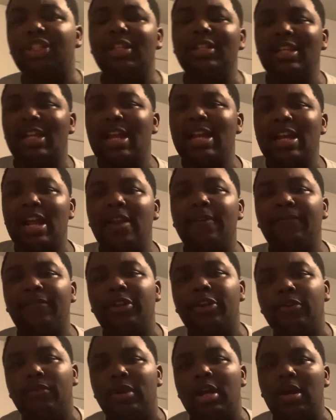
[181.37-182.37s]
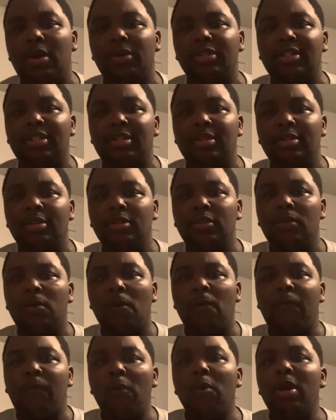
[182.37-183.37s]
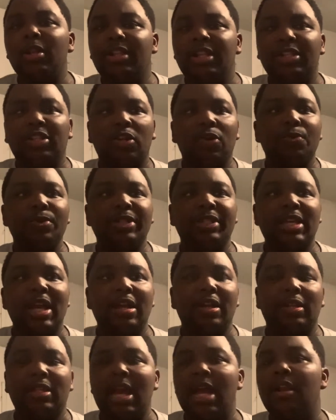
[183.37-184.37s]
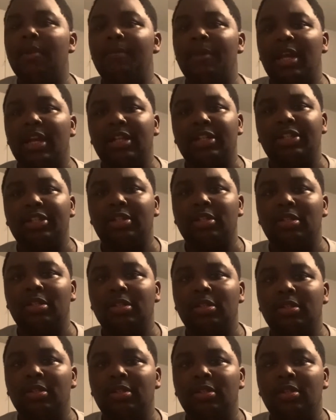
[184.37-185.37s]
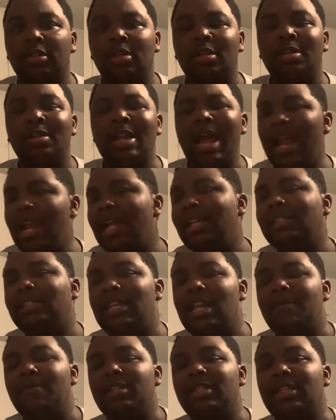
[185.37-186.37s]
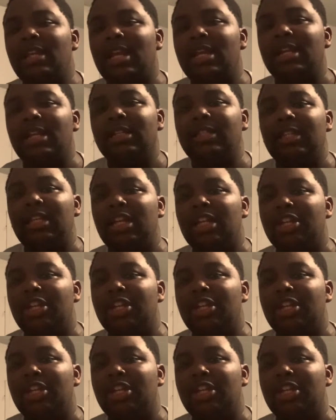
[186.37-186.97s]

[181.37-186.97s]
that I gotta figure out for this whole entire ladder match. Now that Sami Zayn is the